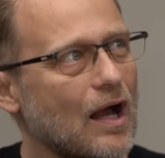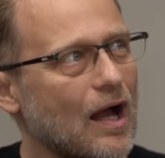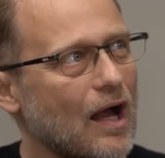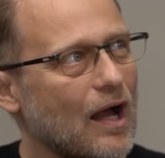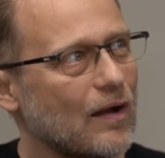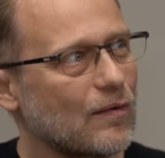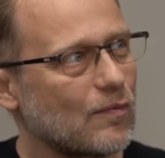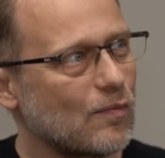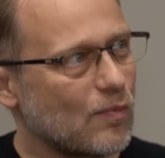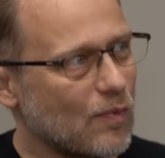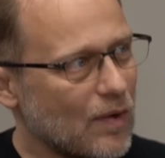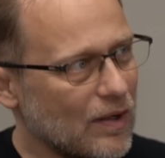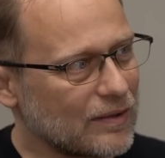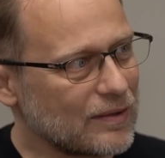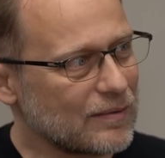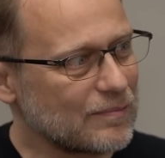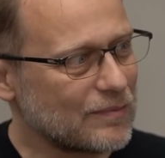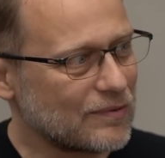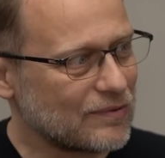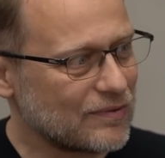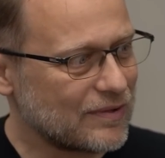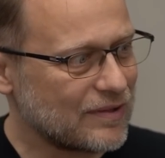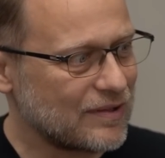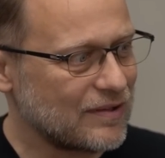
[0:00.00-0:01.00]
I want to
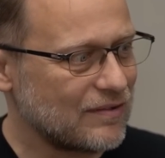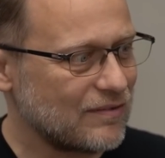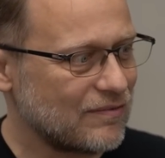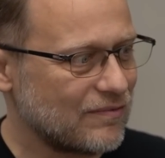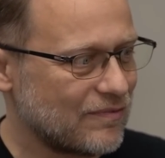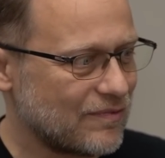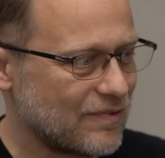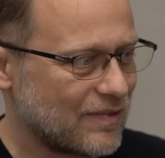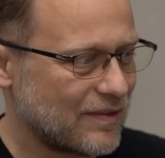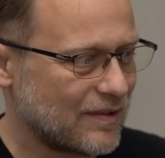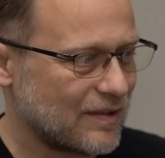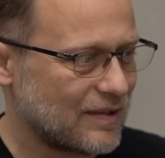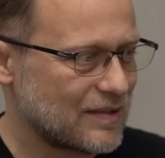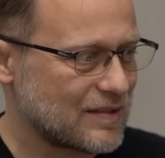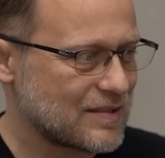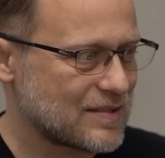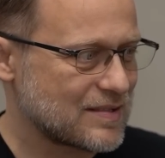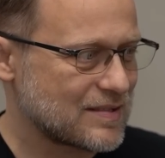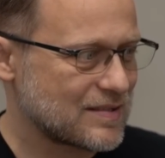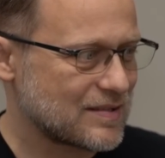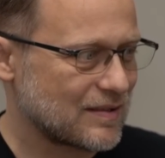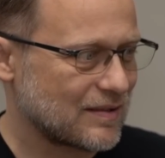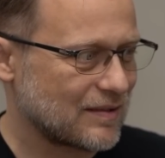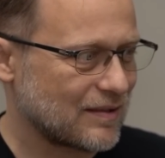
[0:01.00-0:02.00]
believe
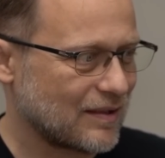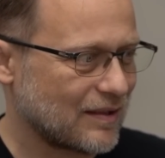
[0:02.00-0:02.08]
that